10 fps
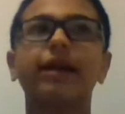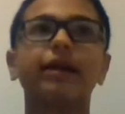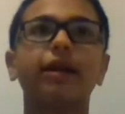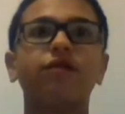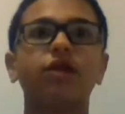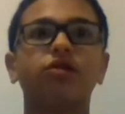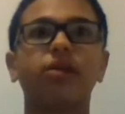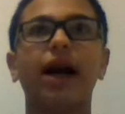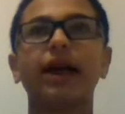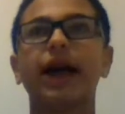they definitely
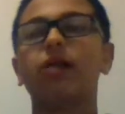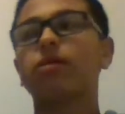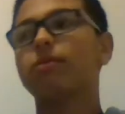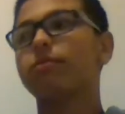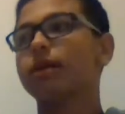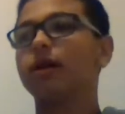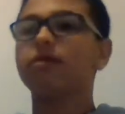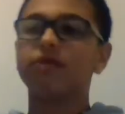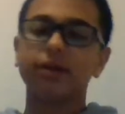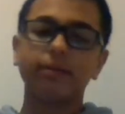drag out some
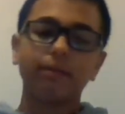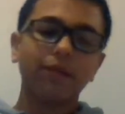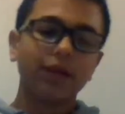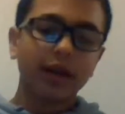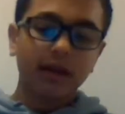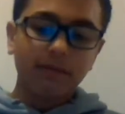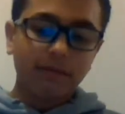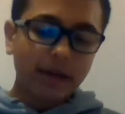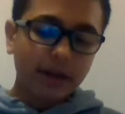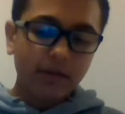stuff, and
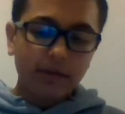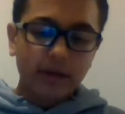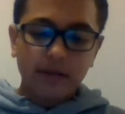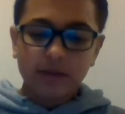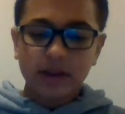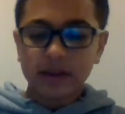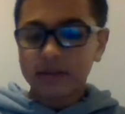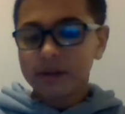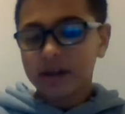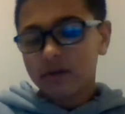it was
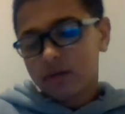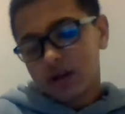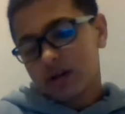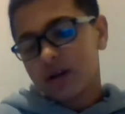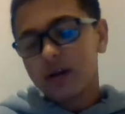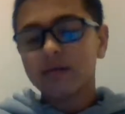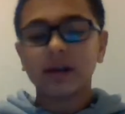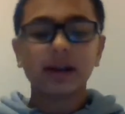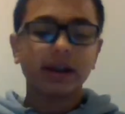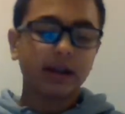nothing special. It was,
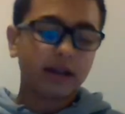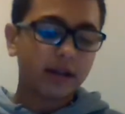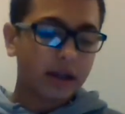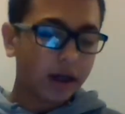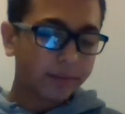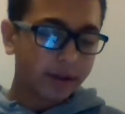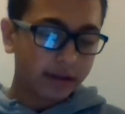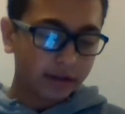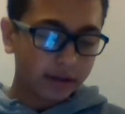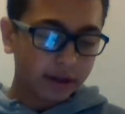nice time
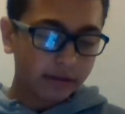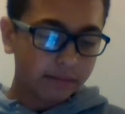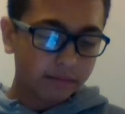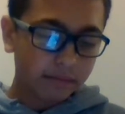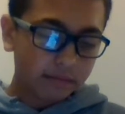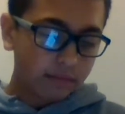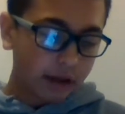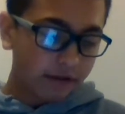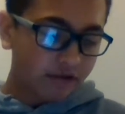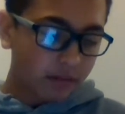killer, and
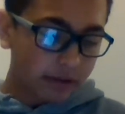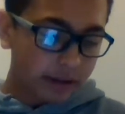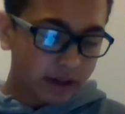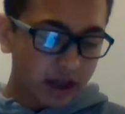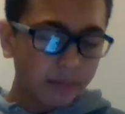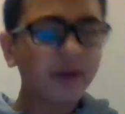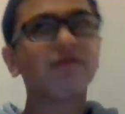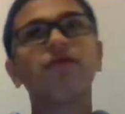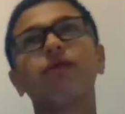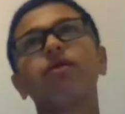I had fun with it. Coming in
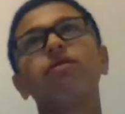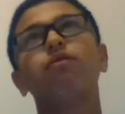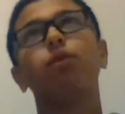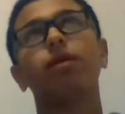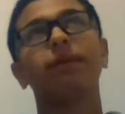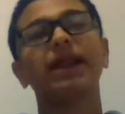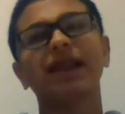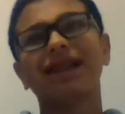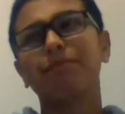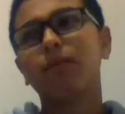54th place
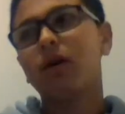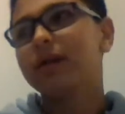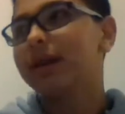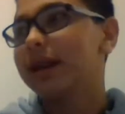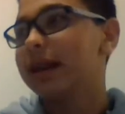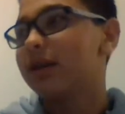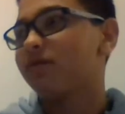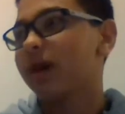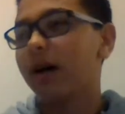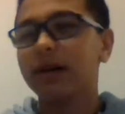is The Maltese
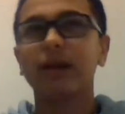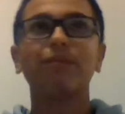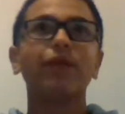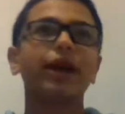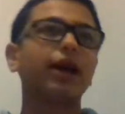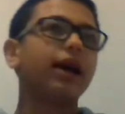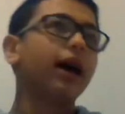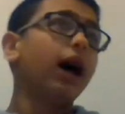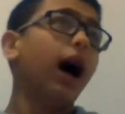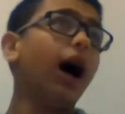Falcon.
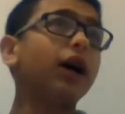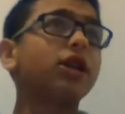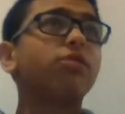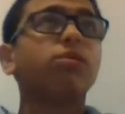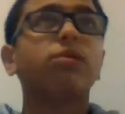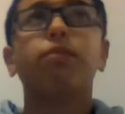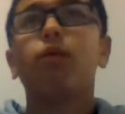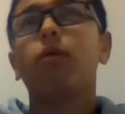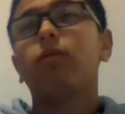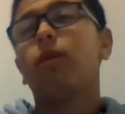I just was
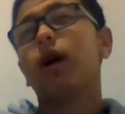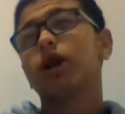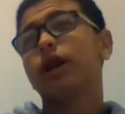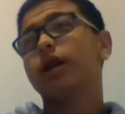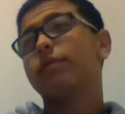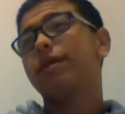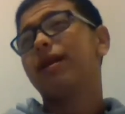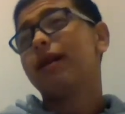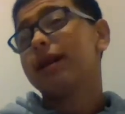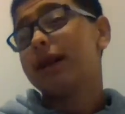bored watching it, to be
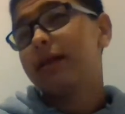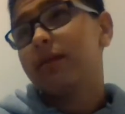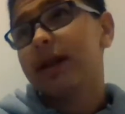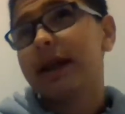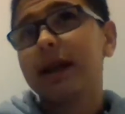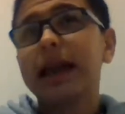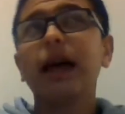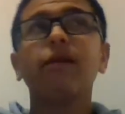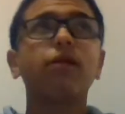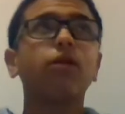honest. And it was like it
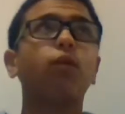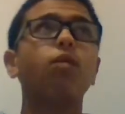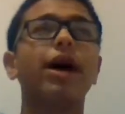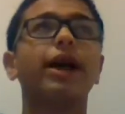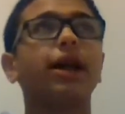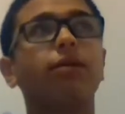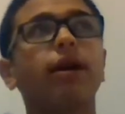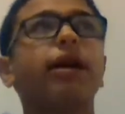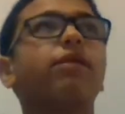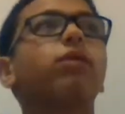never went
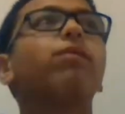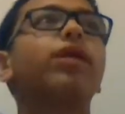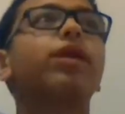anywhere. It never